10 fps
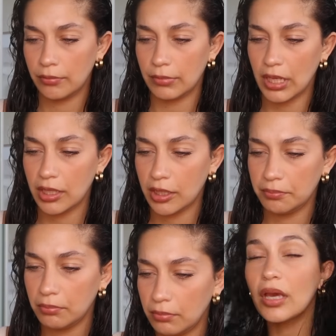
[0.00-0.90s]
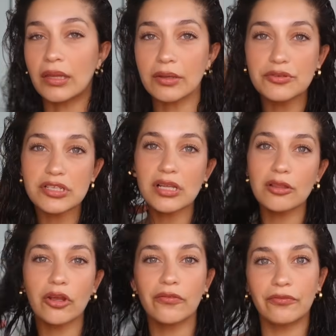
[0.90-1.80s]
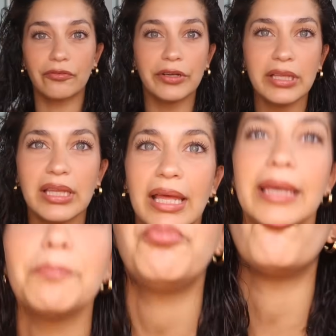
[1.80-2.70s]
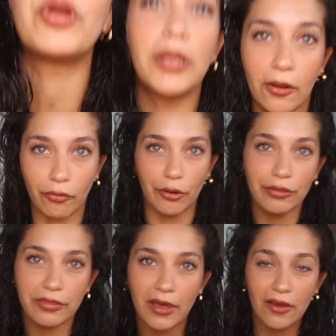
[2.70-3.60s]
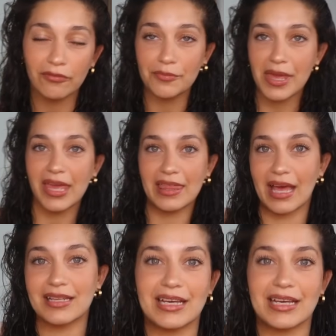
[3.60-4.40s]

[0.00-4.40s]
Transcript: mom yeah there was just a lot of really like important growth for me in that